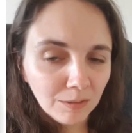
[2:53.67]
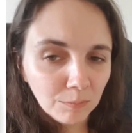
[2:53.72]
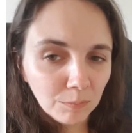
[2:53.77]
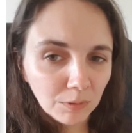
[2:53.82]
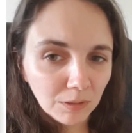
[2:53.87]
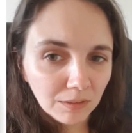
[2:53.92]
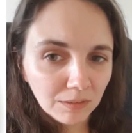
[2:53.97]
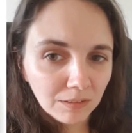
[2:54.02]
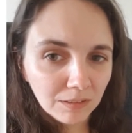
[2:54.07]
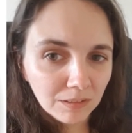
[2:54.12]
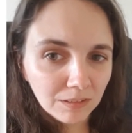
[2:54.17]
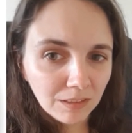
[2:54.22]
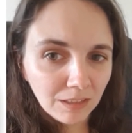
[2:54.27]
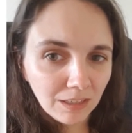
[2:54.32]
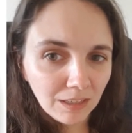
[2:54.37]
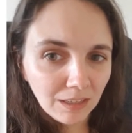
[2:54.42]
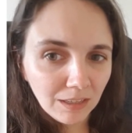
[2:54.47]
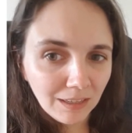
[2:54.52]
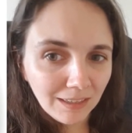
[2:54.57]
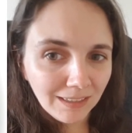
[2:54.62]
But to
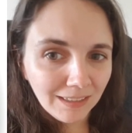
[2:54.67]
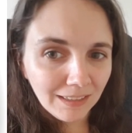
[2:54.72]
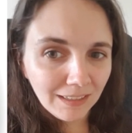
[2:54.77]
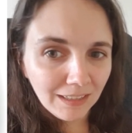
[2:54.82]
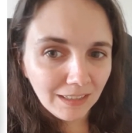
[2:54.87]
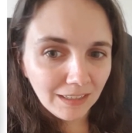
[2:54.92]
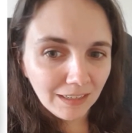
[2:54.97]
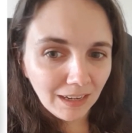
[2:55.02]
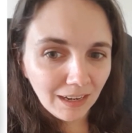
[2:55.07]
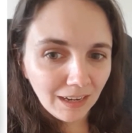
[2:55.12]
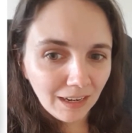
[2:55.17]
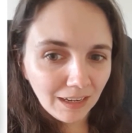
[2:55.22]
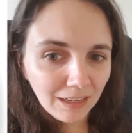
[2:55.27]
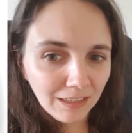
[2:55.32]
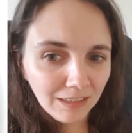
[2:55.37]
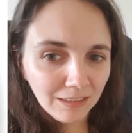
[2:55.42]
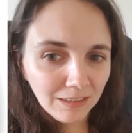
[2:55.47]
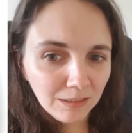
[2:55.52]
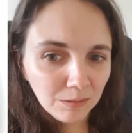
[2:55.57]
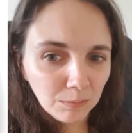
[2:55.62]
say green
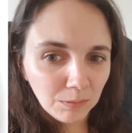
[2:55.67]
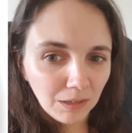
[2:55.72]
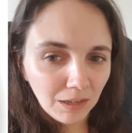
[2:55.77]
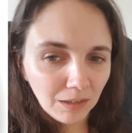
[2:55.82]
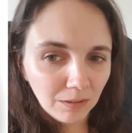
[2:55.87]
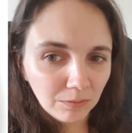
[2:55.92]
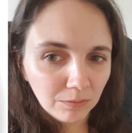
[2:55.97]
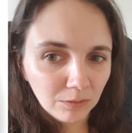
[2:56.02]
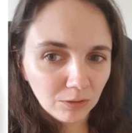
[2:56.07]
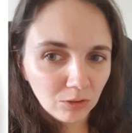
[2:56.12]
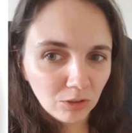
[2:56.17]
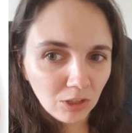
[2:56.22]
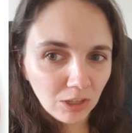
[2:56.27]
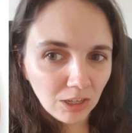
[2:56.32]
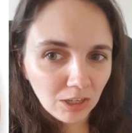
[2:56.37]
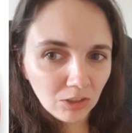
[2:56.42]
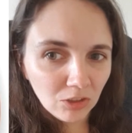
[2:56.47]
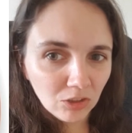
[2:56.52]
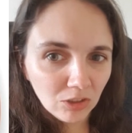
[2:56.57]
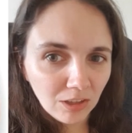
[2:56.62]
eyes, we have to
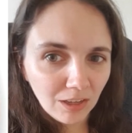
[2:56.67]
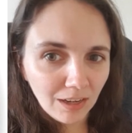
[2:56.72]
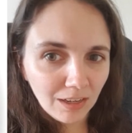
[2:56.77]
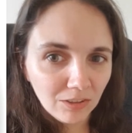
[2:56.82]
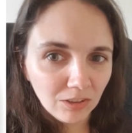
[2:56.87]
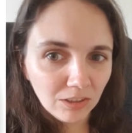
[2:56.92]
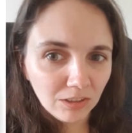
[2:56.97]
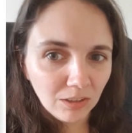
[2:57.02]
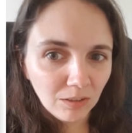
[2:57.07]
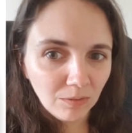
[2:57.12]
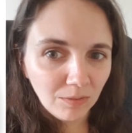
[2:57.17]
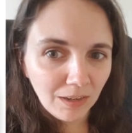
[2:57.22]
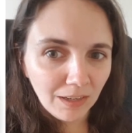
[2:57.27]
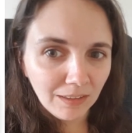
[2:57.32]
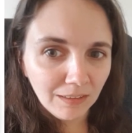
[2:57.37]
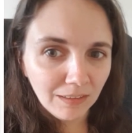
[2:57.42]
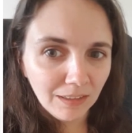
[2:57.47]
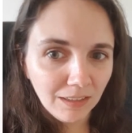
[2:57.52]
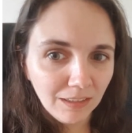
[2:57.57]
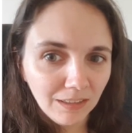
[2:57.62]
change the adjective
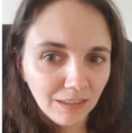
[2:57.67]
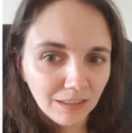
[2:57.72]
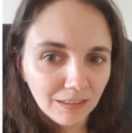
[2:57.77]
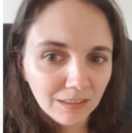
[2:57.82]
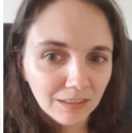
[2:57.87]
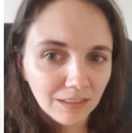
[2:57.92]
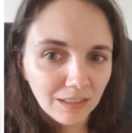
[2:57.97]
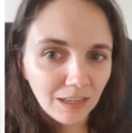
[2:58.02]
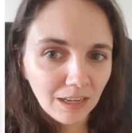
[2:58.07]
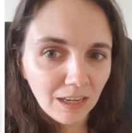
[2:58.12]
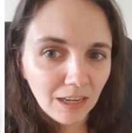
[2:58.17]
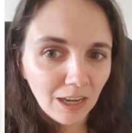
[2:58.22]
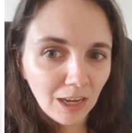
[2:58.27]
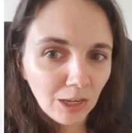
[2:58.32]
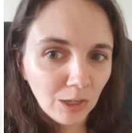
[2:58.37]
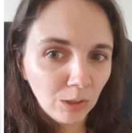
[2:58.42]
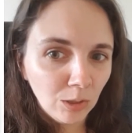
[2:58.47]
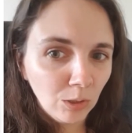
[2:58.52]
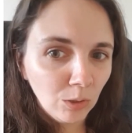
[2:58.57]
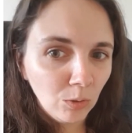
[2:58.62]
ending and say
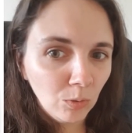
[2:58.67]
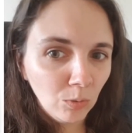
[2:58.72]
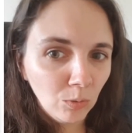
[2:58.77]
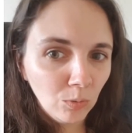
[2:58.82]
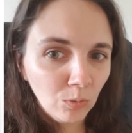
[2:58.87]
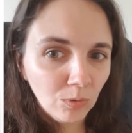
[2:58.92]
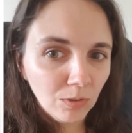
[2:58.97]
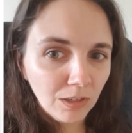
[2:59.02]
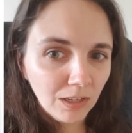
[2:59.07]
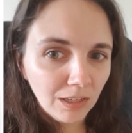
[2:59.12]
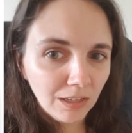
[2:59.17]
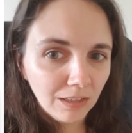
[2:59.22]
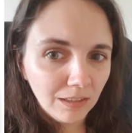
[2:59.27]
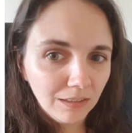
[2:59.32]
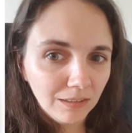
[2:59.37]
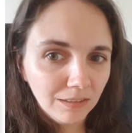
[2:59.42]
grüne.